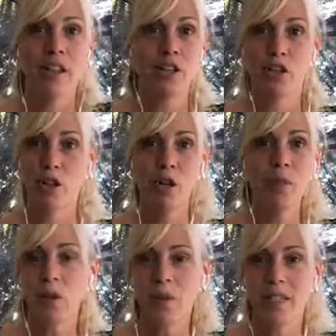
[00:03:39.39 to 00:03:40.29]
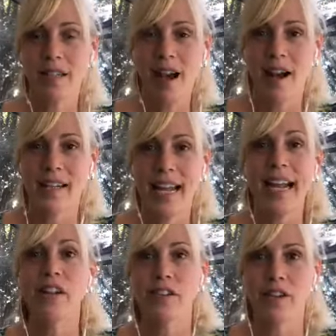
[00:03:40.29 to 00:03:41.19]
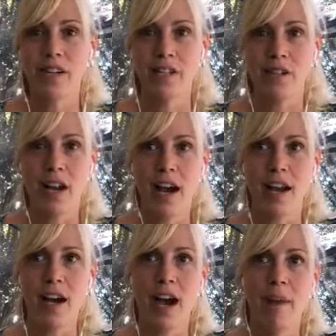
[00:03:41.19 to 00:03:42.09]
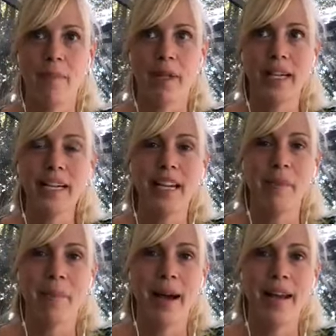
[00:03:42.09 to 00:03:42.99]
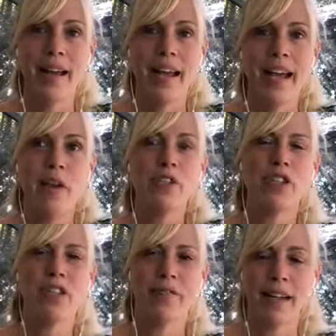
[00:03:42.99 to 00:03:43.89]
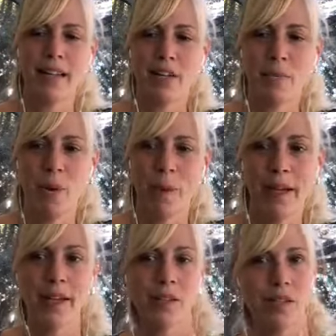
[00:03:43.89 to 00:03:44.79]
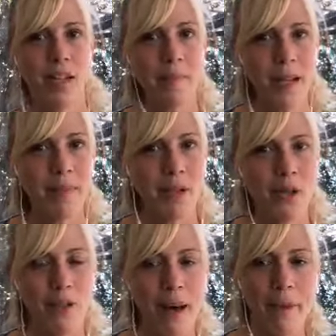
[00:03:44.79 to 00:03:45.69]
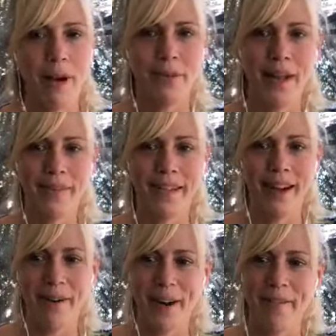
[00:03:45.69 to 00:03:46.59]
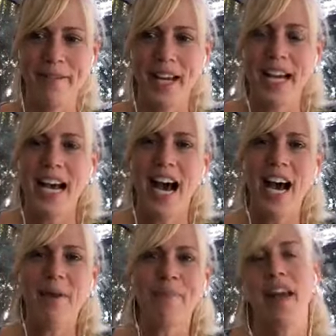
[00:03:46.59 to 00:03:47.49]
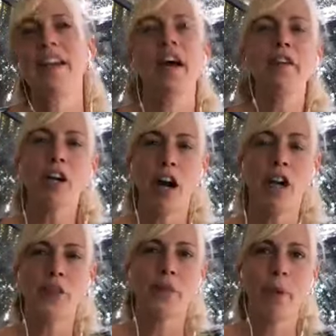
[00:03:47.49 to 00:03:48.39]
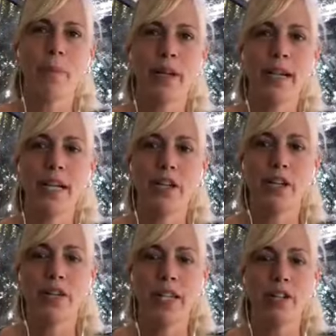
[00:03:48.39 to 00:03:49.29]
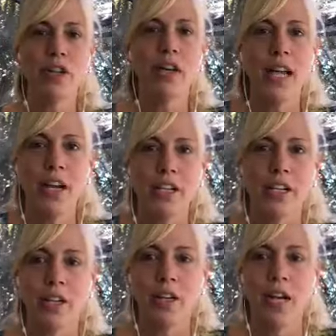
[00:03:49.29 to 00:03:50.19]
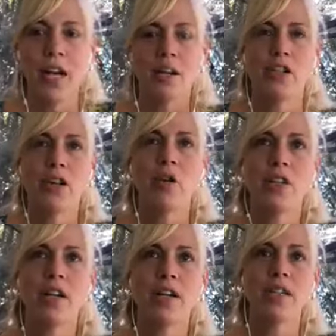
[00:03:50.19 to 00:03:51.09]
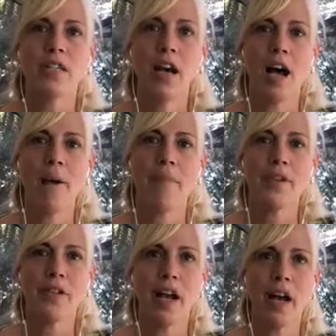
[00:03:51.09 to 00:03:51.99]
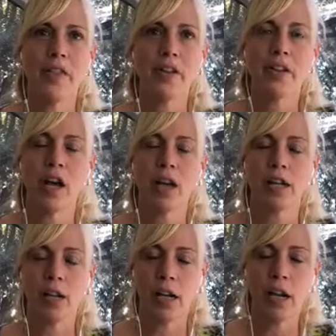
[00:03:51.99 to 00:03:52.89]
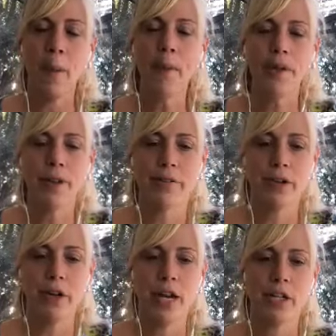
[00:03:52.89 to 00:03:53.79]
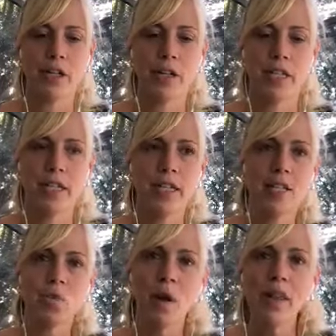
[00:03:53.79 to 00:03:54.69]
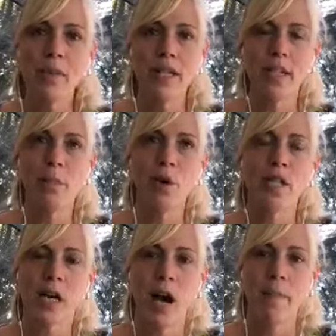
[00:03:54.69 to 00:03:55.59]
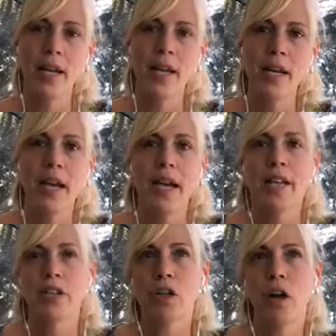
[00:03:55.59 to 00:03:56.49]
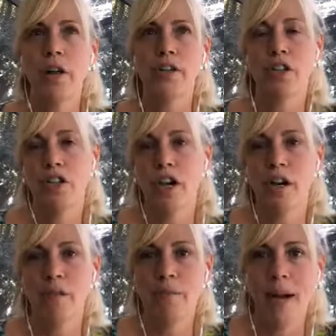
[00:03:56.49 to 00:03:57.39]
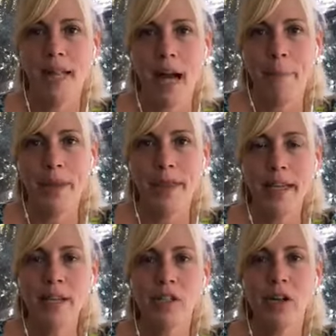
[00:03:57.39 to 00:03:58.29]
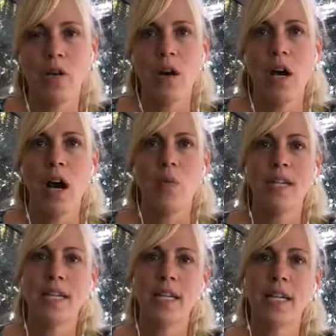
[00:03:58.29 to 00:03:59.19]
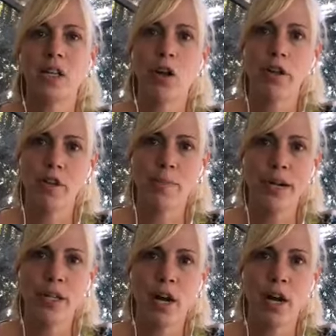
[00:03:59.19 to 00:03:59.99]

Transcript: the tumor was not cancerous or not malignant, but it was just affecting his mobility. So sometimes those fat balls we have to get rid of. Another cause for mobility issues is neurological. So there's a couple of different neurological diseases. One that we see most common is called degenerative myelopathy. So we see it in larger breed